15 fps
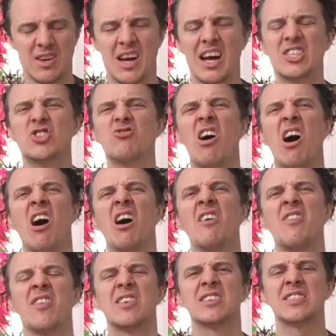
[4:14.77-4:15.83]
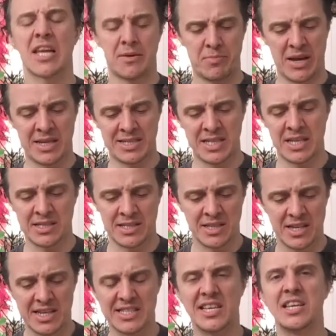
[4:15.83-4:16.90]
"A giraffe," said Pigsticks,
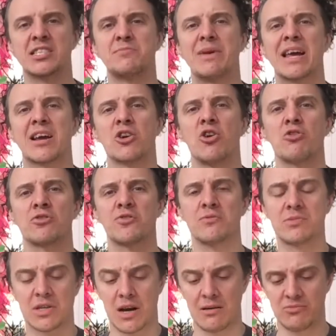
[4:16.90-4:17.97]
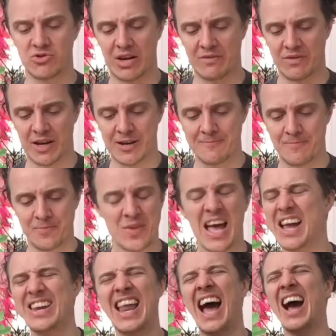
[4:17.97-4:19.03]
his ears a bit clogged from time travelling.
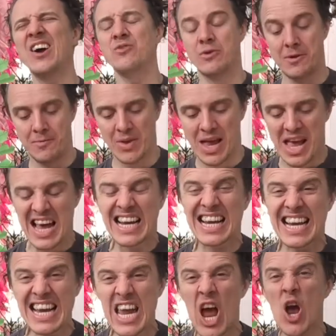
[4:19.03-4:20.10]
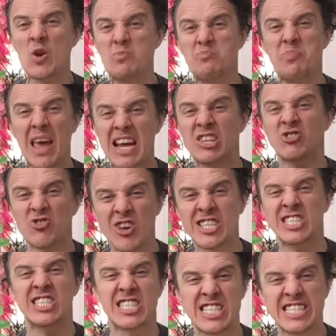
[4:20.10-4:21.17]
"No, Cleopatra's
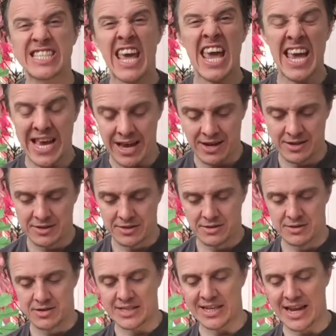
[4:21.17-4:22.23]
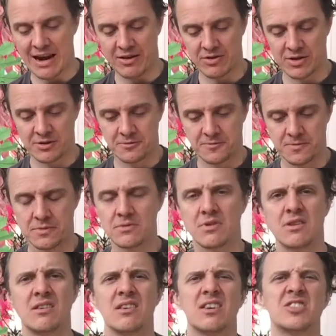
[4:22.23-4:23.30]
stick," said Harold.
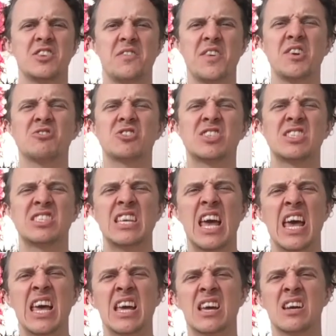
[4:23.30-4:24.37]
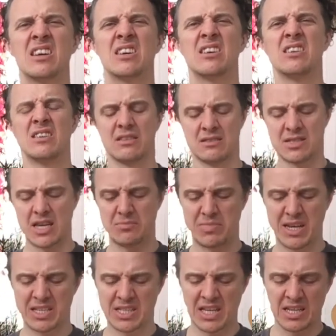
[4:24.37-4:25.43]
"She feels sick," said
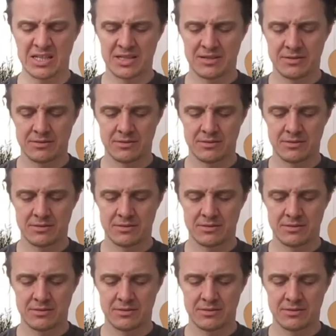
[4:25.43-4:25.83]
Pigsticks.